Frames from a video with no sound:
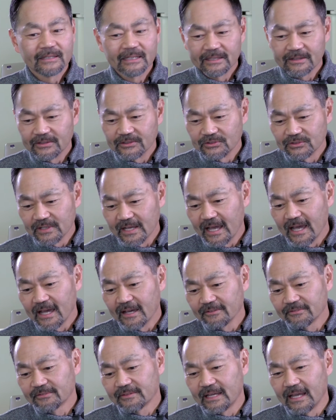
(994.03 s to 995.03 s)
get the
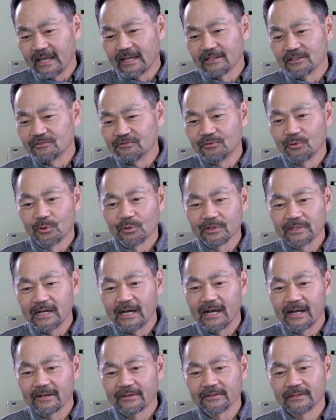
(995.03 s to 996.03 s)
staff, can't afford to
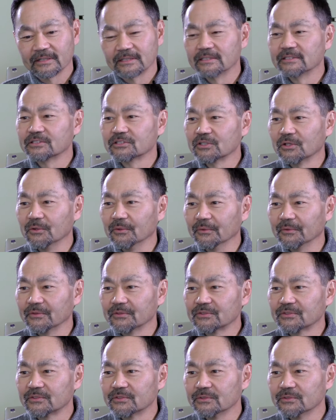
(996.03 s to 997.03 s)
hire the consultants